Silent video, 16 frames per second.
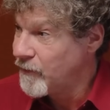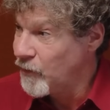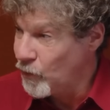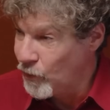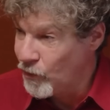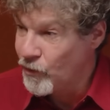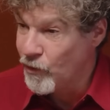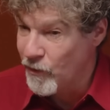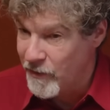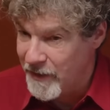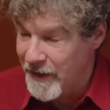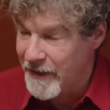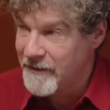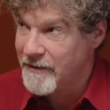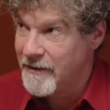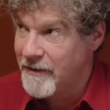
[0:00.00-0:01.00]
You will
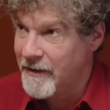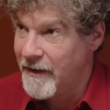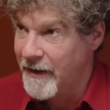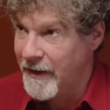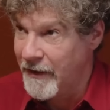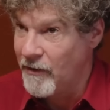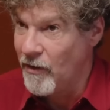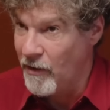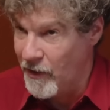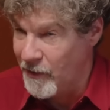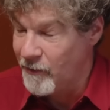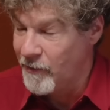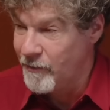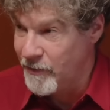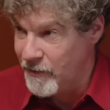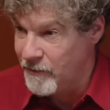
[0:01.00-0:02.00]
create an
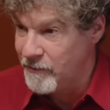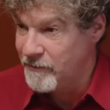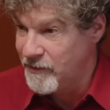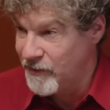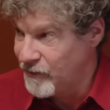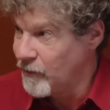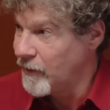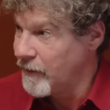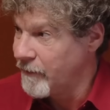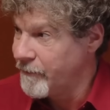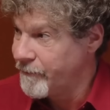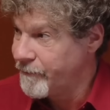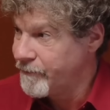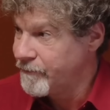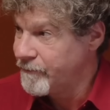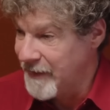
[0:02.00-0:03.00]
autoimmune disorder.
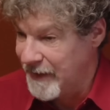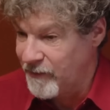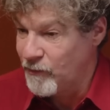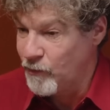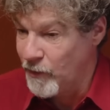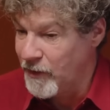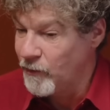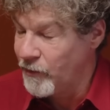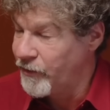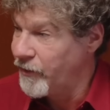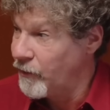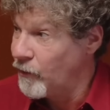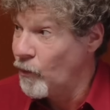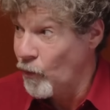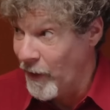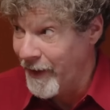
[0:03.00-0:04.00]
That's what it will
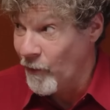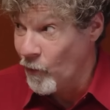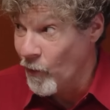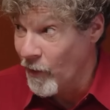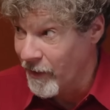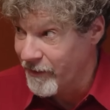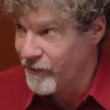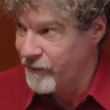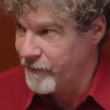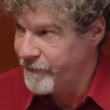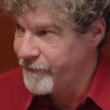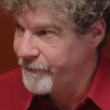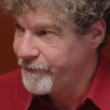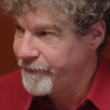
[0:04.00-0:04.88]
do when it works.